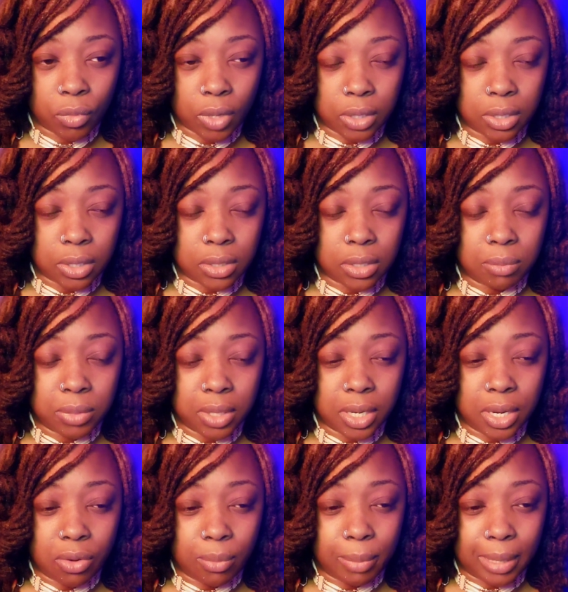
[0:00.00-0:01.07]
there's something
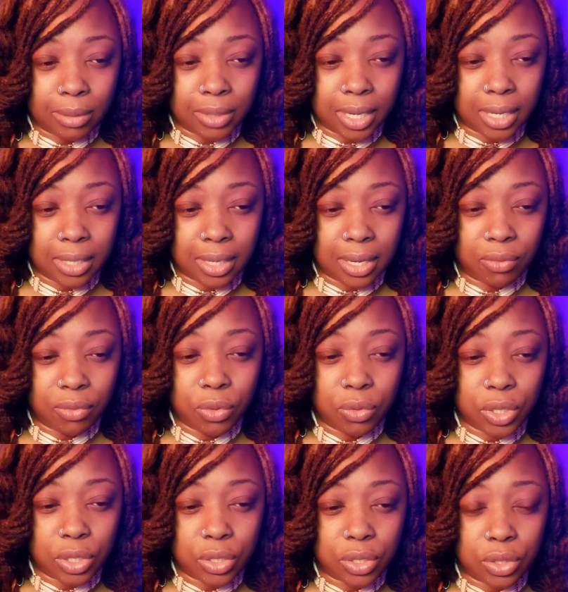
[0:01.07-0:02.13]
here about that. Like if you
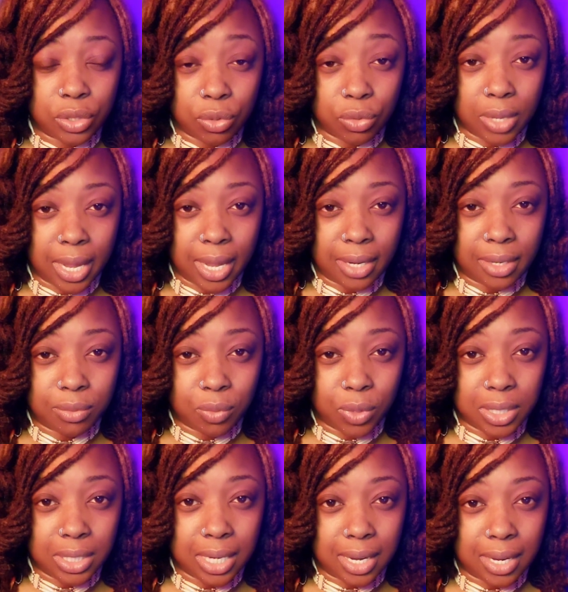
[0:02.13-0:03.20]
just do that
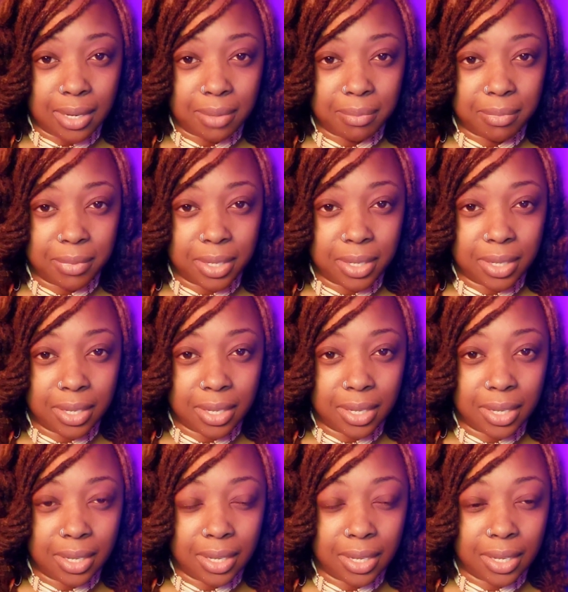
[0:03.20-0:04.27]
one time
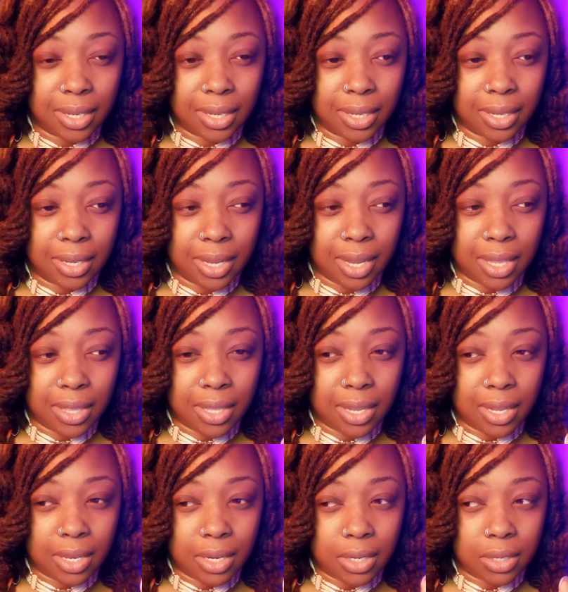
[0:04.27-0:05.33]
and
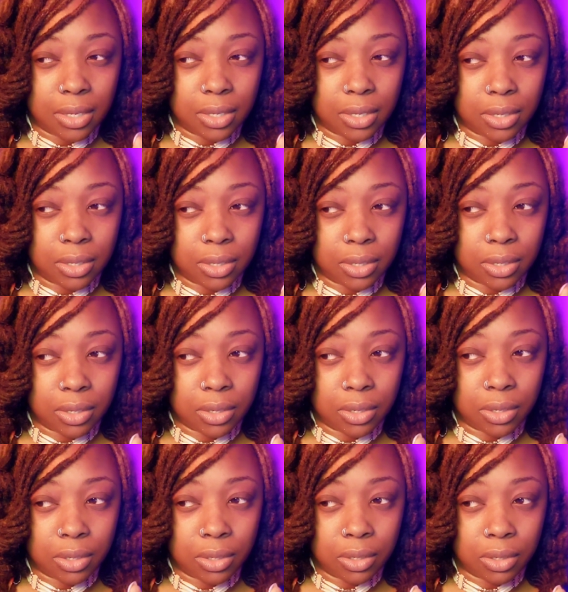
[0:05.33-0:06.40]
then
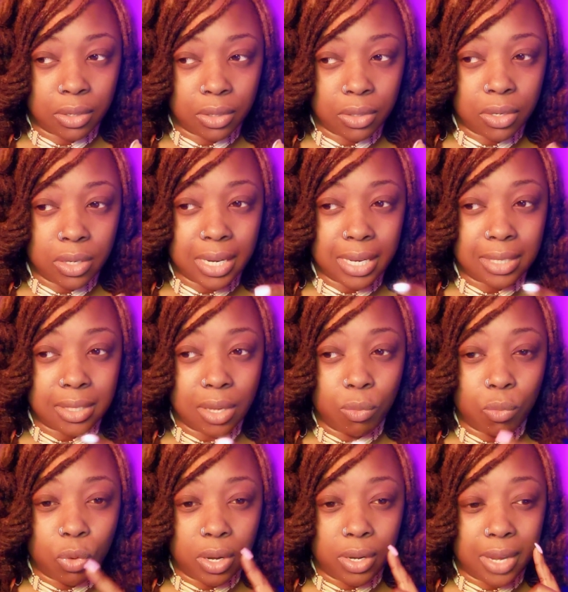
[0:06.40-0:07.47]
look at
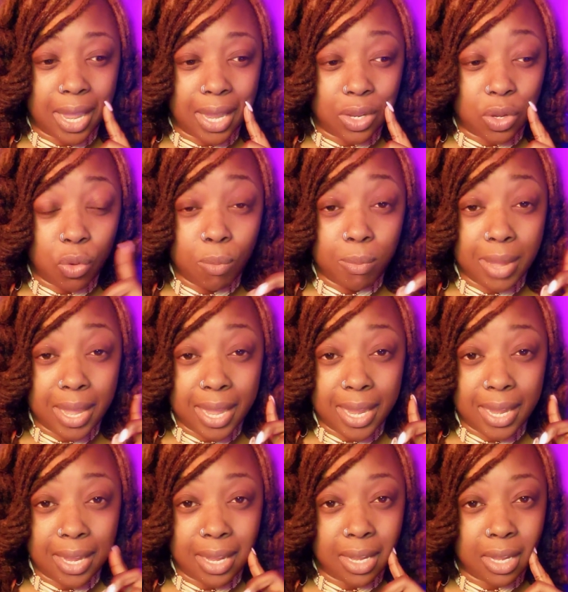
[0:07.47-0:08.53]
someone that you
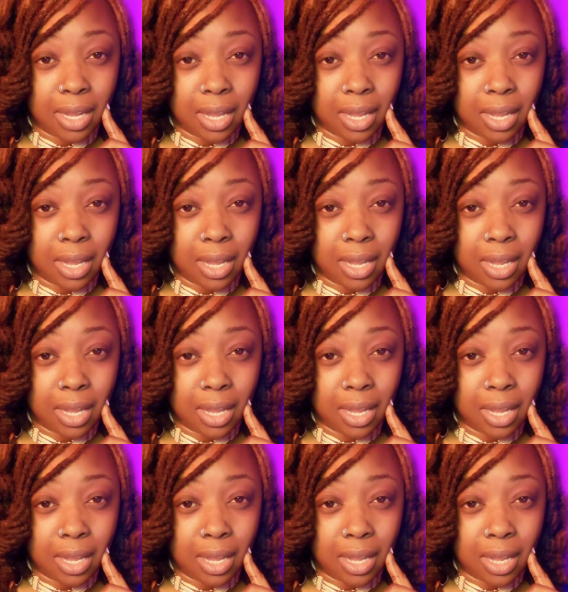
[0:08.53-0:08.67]
may,